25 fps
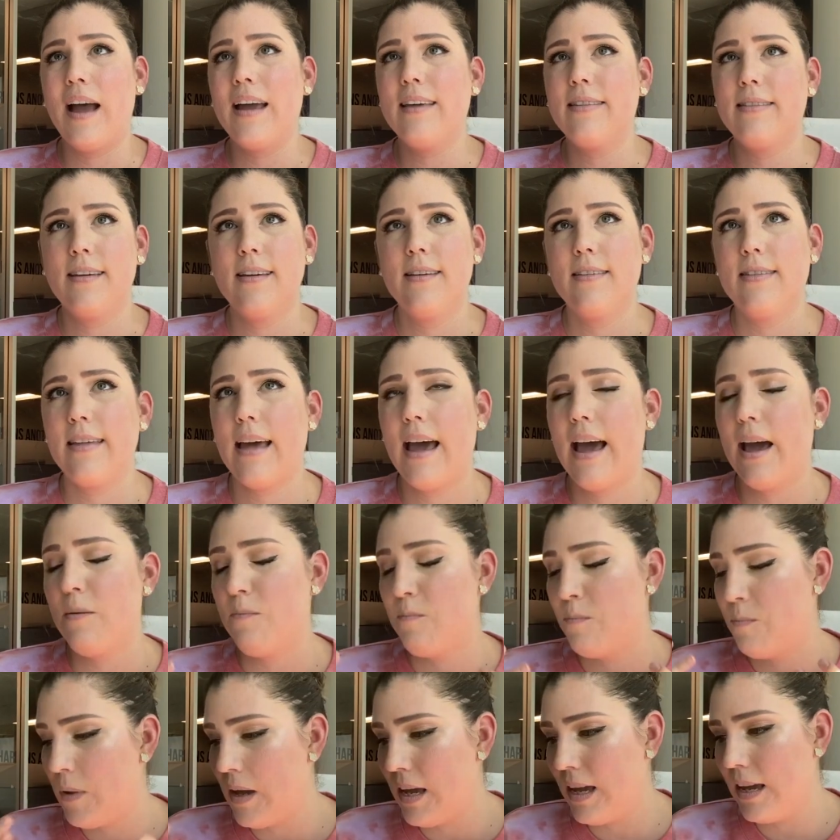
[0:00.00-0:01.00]
I think
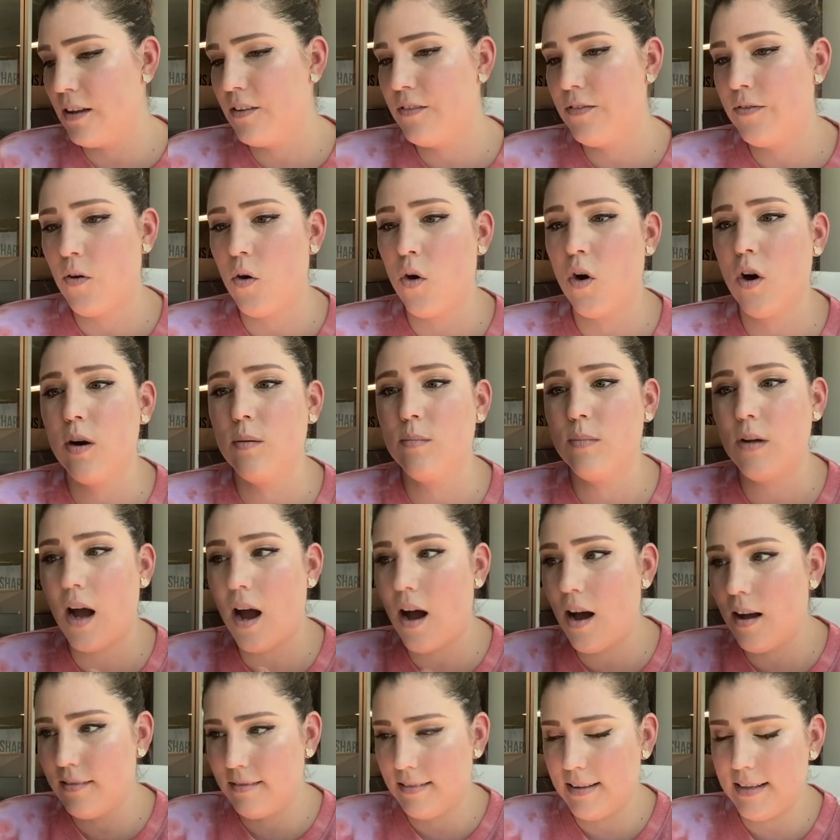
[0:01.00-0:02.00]
that being informed
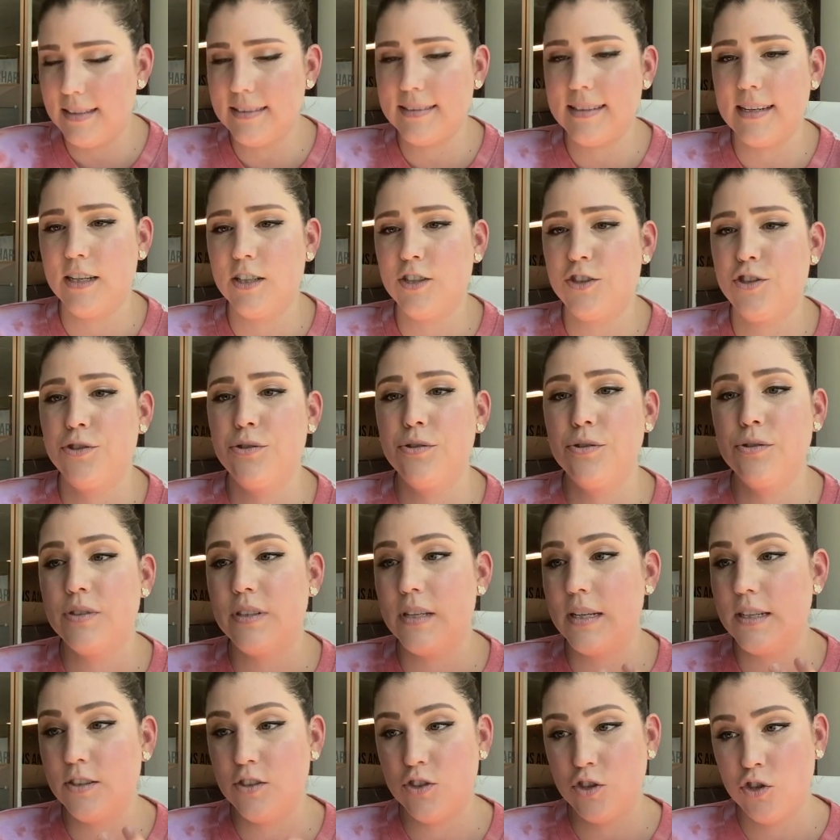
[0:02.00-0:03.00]
on these issues
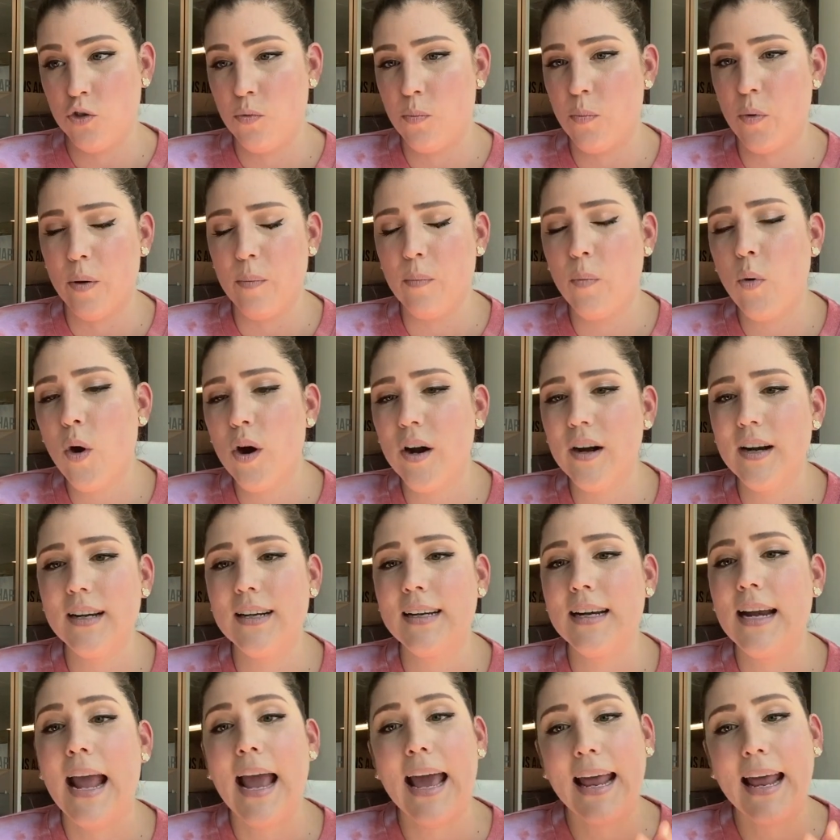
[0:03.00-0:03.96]
is super important.